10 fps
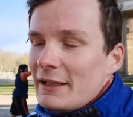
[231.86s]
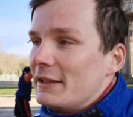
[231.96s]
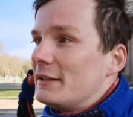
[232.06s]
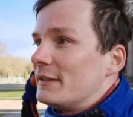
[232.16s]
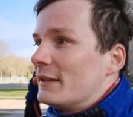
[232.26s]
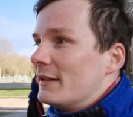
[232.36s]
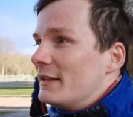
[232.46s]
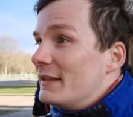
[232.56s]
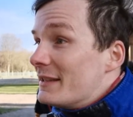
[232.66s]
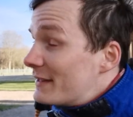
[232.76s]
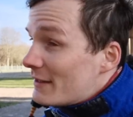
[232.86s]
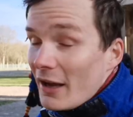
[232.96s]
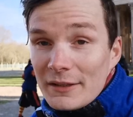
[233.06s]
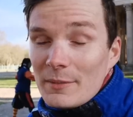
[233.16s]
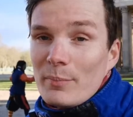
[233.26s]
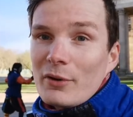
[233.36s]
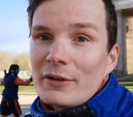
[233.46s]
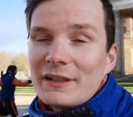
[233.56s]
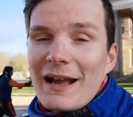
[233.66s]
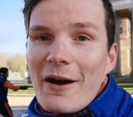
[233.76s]
It is not
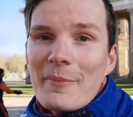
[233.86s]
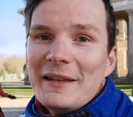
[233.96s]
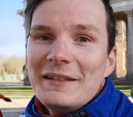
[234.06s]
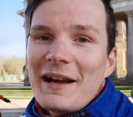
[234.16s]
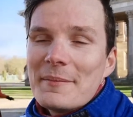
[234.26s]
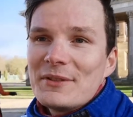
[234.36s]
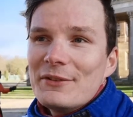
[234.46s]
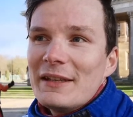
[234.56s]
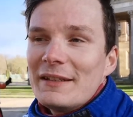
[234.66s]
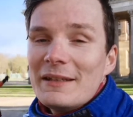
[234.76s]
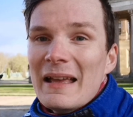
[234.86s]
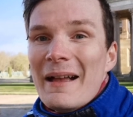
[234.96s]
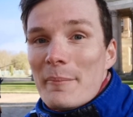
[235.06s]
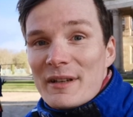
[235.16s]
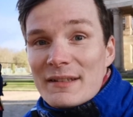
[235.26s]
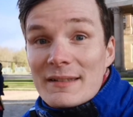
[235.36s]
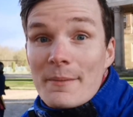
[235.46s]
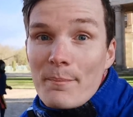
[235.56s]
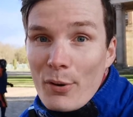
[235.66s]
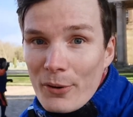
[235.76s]
important how many times you get hit, but it is
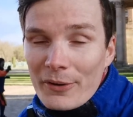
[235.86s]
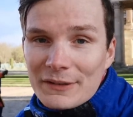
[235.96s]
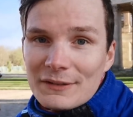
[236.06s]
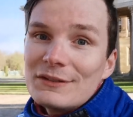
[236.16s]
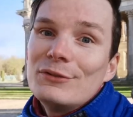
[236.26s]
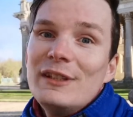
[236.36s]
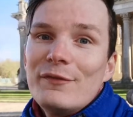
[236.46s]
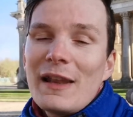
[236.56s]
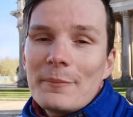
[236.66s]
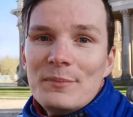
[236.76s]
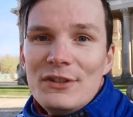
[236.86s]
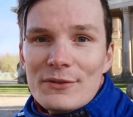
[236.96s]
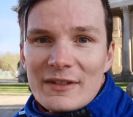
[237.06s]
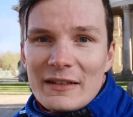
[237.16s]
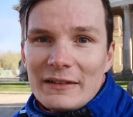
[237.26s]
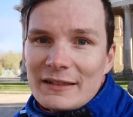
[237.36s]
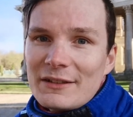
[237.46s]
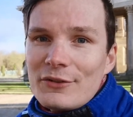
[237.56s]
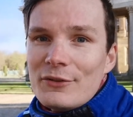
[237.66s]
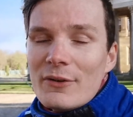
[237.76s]
important to develop new
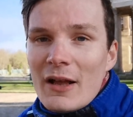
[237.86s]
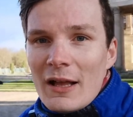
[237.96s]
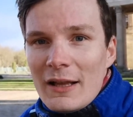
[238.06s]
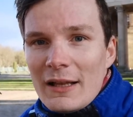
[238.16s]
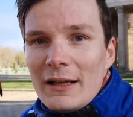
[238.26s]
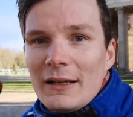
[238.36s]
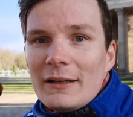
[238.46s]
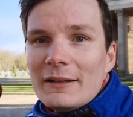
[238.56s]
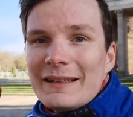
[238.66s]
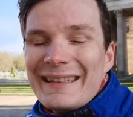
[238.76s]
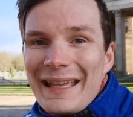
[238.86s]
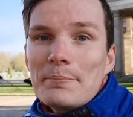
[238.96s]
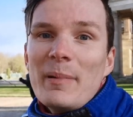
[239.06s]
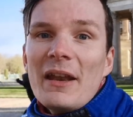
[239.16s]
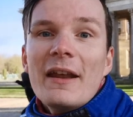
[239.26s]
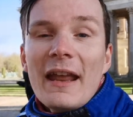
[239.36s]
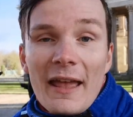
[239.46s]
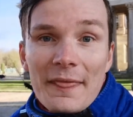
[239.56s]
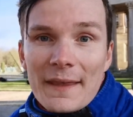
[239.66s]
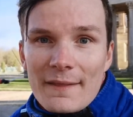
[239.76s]
skills, to get better
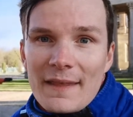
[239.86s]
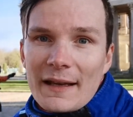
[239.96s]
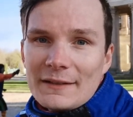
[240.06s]
at the